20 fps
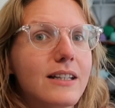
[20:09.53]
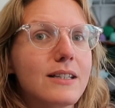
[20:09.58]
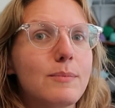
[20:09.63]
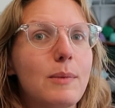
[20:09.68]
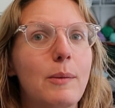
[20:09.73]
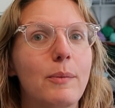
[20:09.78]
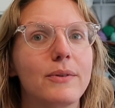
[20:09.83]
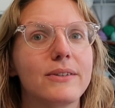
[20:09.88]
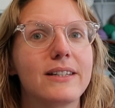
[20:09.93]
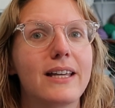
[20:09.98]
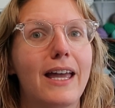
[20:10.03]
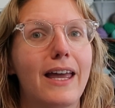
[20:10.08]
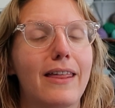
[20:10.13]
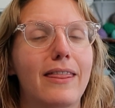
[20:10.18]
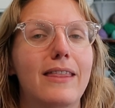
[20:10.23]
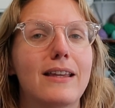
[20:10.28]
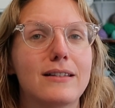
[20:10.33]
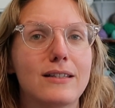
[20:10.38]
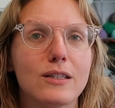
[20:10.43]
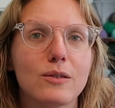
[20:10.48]
is people
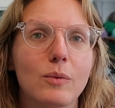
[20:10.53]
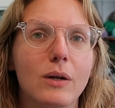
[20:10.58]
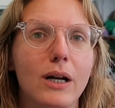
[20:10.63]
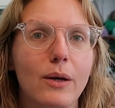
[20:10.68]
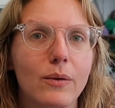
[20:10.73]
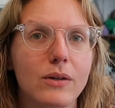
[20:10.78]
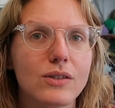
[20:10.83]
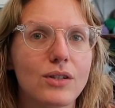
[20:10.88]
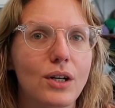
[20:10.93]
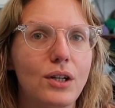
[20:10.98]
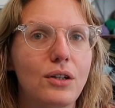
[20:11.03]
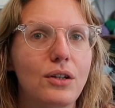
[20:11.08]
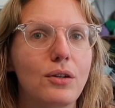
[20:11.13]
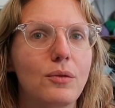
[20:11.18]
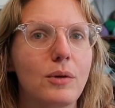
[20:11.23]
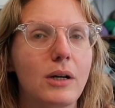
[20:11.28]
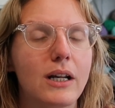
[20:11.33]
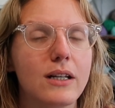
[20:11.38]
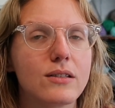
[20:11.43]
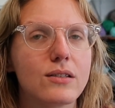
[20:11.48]
saying this is what I wish I knew
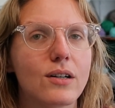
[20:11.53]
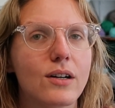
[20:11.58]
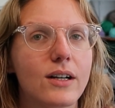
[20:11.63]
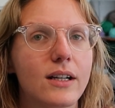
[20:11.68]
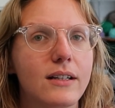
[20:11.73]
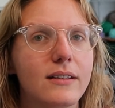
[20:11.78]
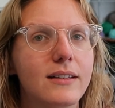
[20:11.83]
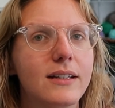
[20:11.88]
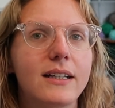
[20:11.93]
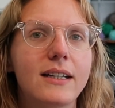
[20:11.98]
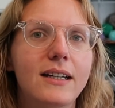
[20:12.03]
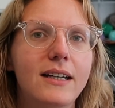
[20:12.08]
when I started.